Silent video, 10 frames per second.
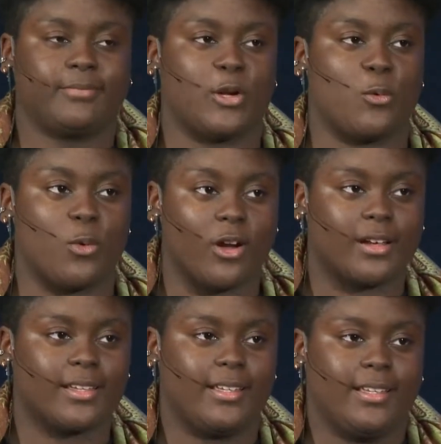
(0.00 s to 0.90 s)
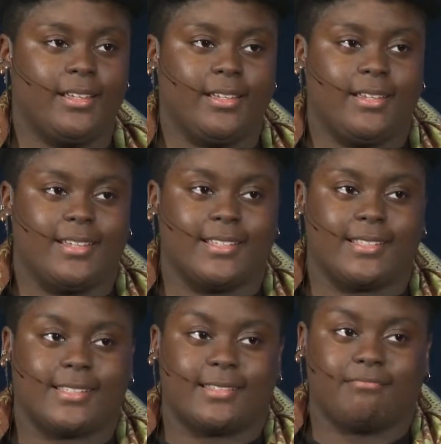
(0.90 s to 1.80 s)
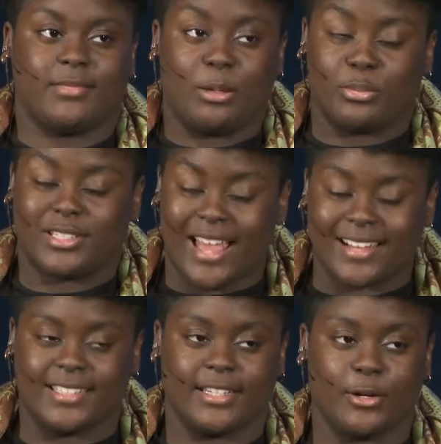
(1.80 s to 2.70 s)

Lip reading: Her work is unprotected.